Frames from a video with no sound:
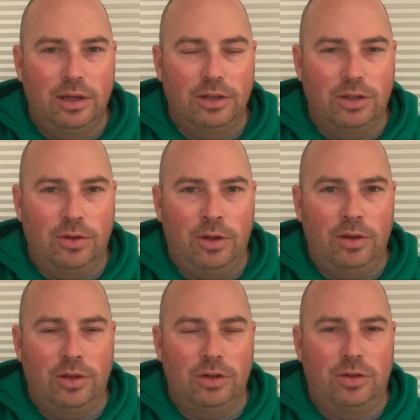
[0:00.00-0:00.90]
So
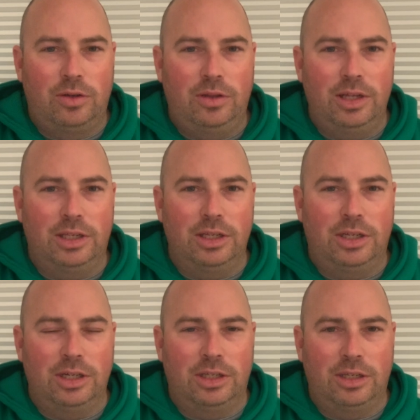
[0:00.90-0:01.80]
this is
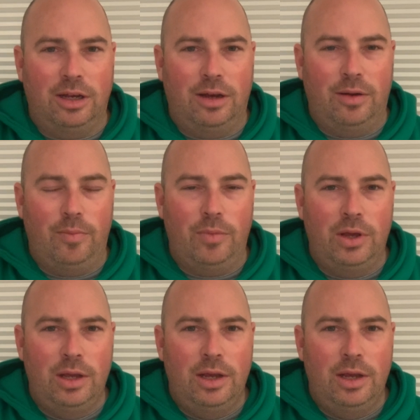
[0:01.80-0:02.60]
just some